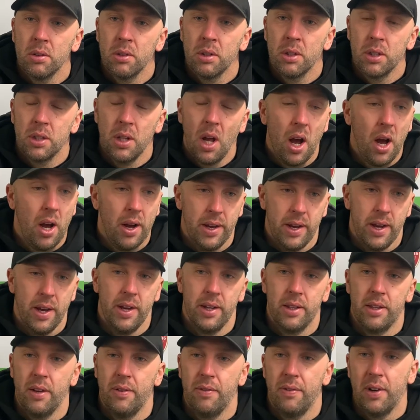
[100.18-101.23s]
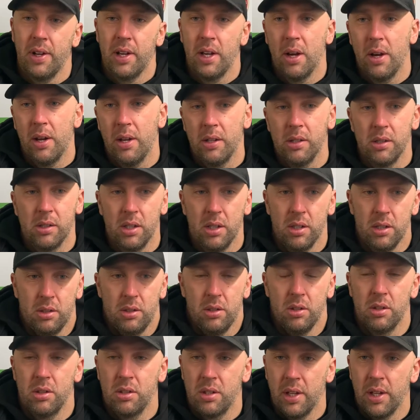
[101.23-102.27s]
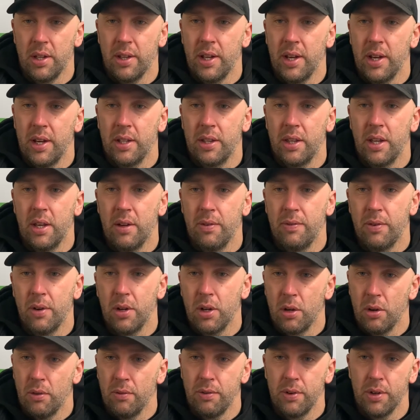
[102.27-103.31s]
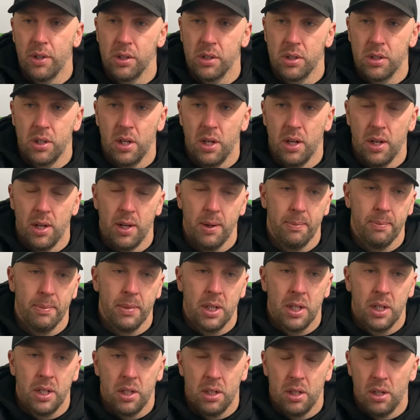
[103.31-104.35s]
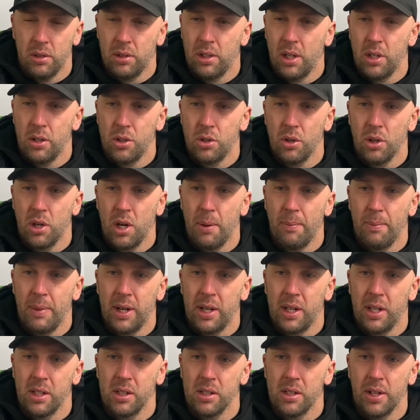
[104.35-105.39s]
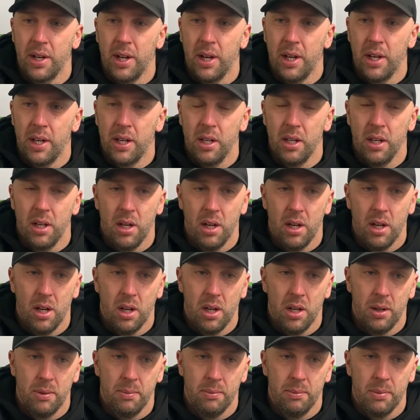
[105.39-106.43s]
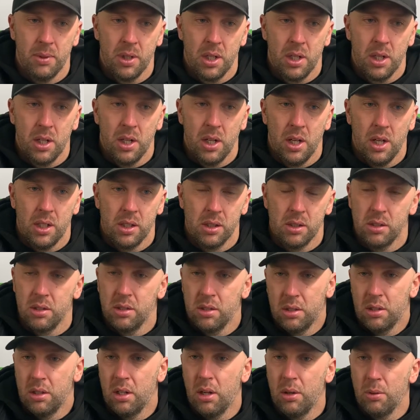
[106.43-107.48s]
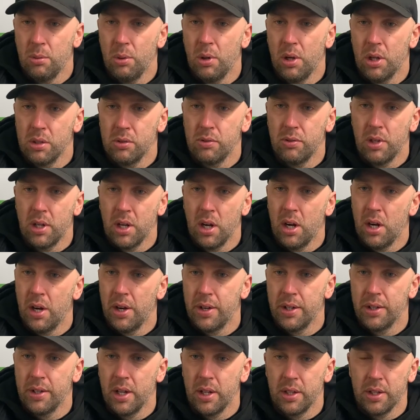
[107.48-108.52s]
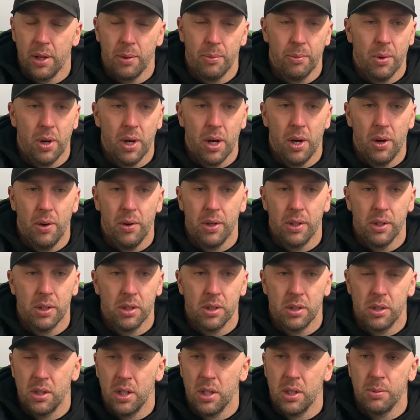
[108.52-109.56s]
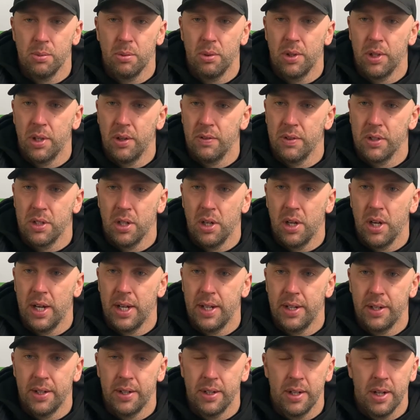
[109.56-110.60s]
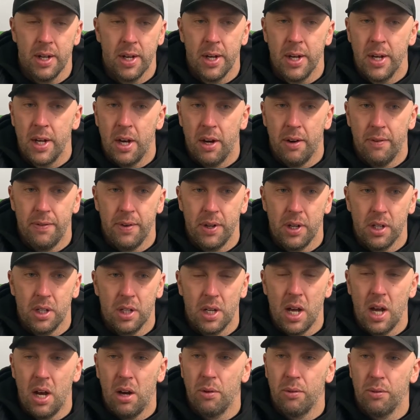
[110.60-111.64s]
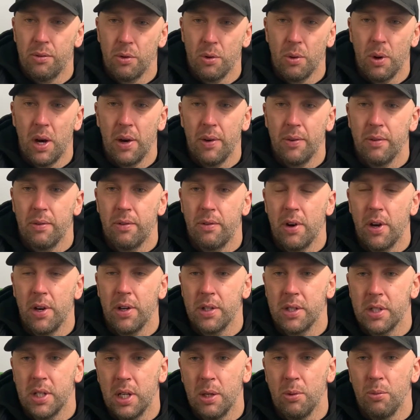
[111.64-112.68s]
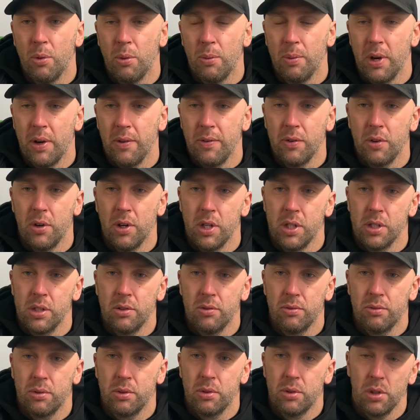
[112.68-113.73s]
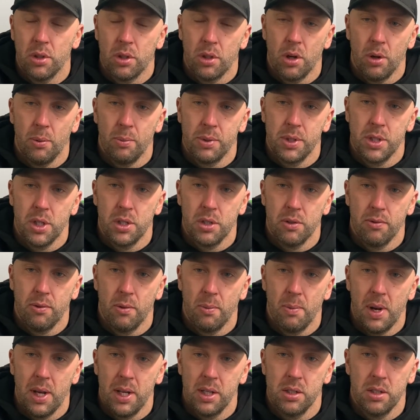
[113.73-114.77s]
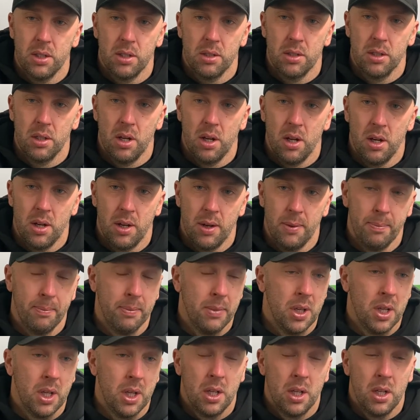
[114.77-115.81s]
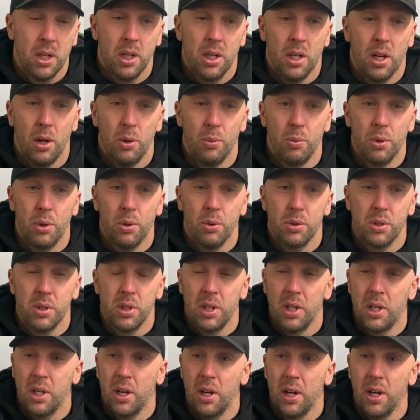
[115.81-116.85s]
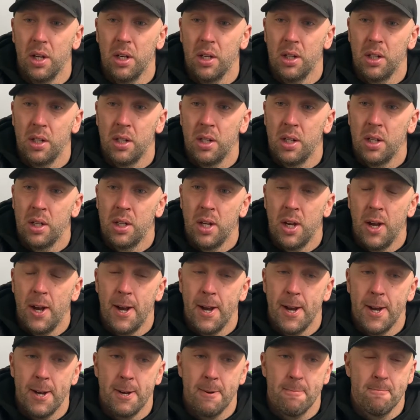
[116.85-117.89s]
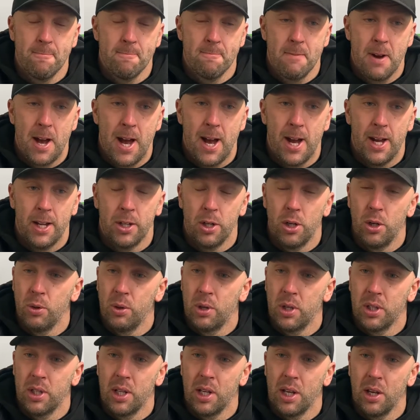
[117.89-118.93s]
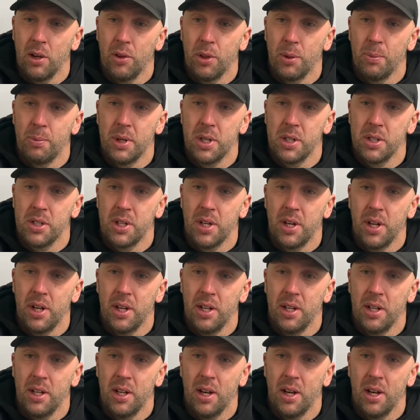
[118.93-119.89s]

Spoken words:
No, yeah, definitely, and it's good that they're there for the confidence. You know, Deshaun come back in today, and you know, worked really hard and done well, and Jasper on the other side. And I think now throughout the team, what we have got is good competition for places. You know, Will Seager, Pat and Luca didn't get on the pitch today.